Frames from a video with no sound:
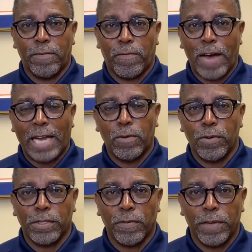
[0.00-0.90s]

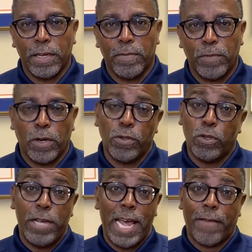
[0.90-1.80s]
followers of him, those who
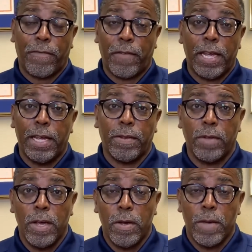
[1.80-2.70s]
he had fed
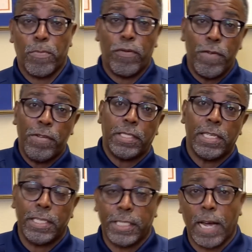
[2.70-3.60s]
previously
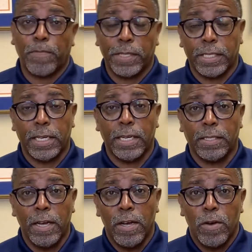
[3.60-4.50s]
in chapter 6
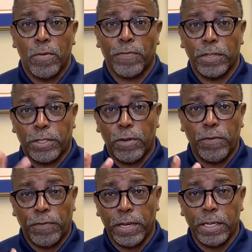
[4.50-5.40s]
with the two
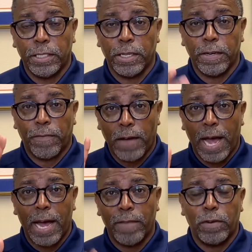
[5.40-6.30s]
fish and the
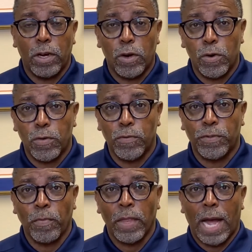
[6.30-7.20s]
five
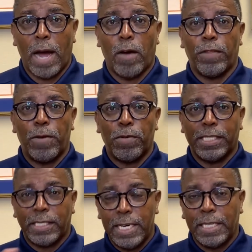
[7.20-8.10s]
loaves, how they were
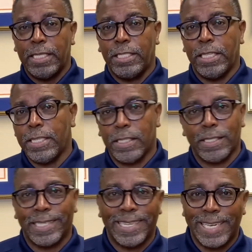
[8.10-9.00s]
seeking
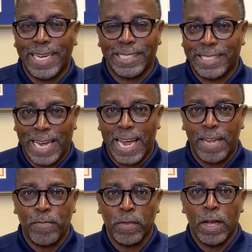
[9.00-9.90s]
Jesus the next
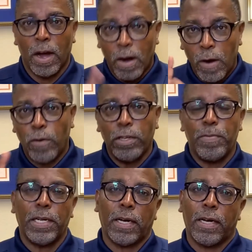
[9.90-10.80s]
day only
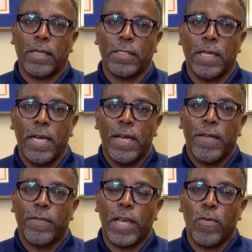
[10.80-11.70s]
because
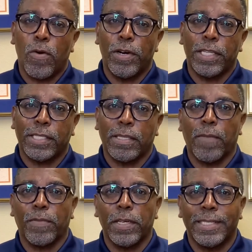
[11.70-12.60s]
they wanted
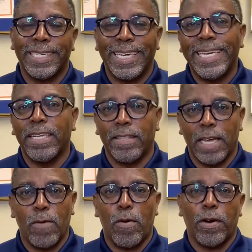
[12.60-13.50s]
something to eat.
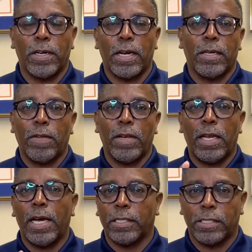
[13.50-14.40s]
They wanted another
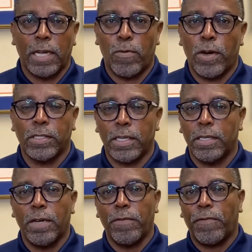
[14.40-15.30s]
lunch. They wanted
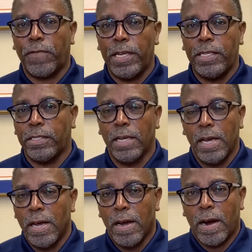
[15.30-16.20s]
another feast
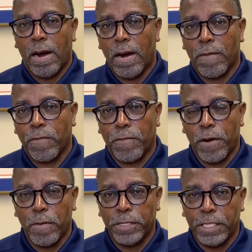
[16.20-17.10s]

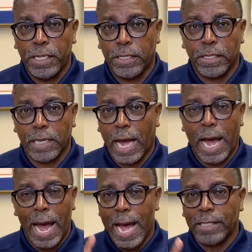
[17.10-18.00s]
from Jesus. And
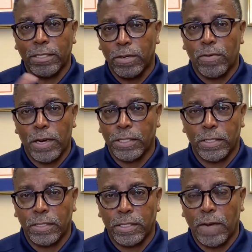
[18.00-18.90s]
I asked the
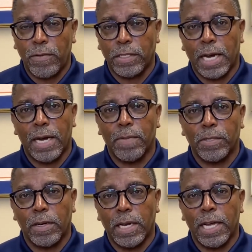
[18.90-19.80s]
question several times
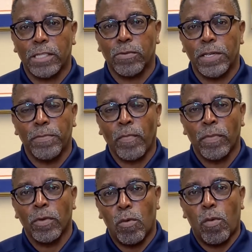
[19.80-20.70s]
on last week,
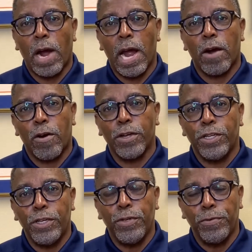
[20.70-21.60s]
why are
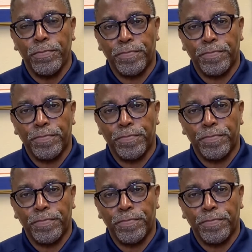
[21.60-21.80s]
you